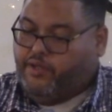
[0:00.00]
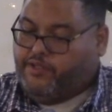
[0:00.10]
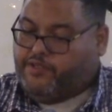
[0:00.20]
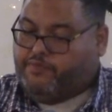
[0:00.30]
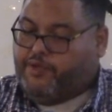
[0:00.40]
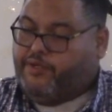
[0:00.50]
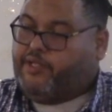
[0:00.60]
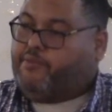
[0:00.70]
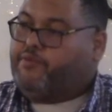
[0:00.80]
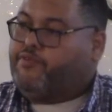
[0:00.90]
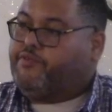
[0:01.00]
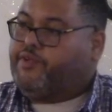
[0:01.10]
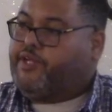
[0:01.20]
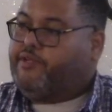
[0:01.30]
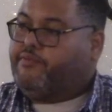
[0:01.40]
Spirit number
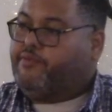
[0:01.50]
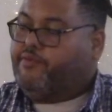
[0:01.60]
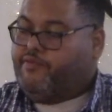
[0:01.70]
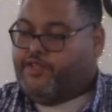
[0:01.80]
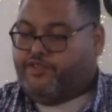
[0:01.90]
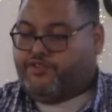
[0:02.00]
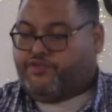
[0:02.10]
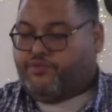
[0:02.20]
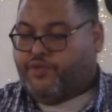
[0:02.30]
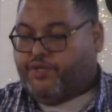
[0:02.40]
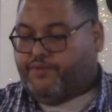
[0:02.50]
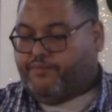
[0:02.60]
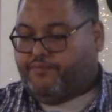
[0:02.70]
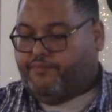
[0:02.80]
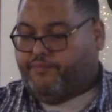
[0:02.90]
three, the destroyer.
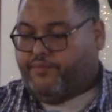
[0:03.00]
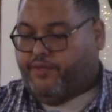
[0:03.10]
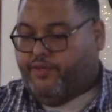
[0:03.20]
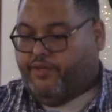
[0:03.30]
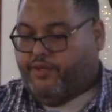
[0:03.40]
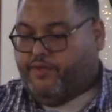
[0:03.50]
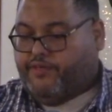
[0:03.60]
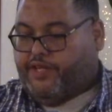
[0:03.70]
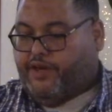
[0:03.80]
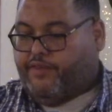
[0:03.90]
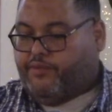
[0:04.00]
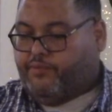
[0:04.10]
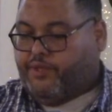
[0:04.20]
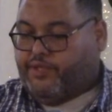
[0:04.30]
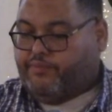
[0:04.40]
The other
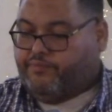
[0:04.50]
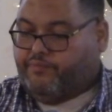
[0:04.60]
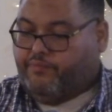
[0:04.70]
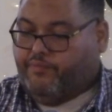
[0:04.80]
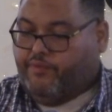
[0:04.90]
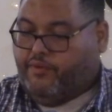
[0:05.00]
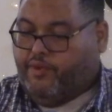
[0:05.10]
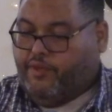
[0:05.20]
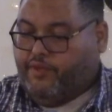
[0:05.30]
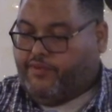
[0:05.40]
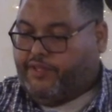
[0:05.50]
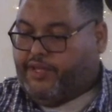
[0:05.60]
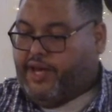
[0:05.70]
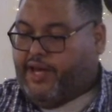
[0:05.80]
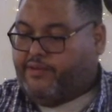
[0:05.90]
one, the
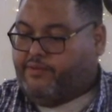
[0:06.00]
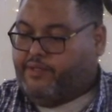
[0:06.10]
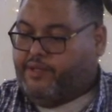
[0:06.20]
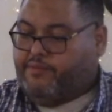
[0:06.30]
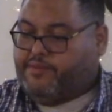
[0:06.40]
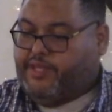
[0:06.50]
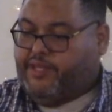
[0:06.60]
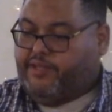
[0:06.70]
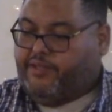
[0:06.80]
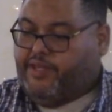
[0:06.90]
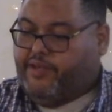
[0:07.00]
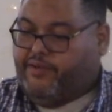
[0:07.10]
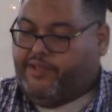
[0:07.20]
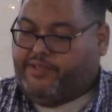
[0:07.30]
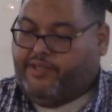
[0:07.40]
God who comes in
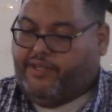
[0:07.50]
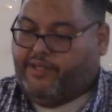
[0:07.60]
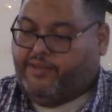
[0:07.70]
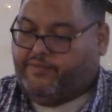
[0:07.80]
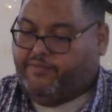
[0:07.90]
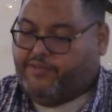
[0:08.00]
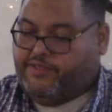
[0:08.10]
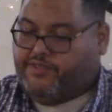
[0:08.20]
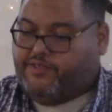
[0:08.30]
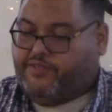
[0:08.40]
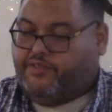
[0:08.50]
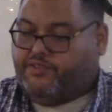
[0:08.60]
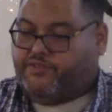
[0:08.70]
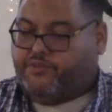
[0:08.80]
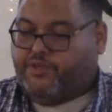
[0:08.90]
here at the end, this is the
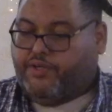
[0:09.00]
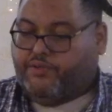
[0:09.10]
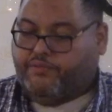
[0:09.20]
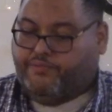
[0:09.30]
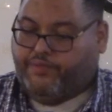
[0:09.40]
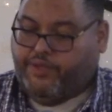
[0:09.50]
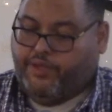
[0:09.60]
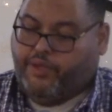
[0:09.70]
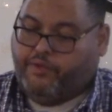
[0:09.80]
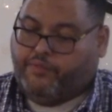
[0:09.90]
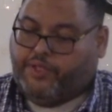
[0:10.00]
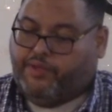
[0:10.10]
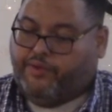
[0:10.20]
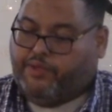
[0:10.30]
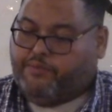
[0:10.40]
destroyer. We
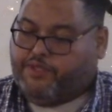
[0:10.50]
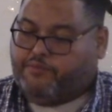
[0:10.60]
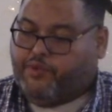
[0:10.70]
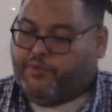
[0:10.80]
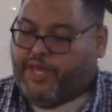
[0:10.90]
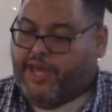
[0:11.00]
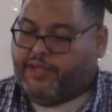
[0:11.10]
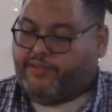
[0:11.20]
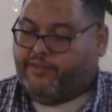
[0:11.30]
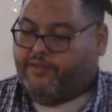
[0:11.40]
know him as Molech.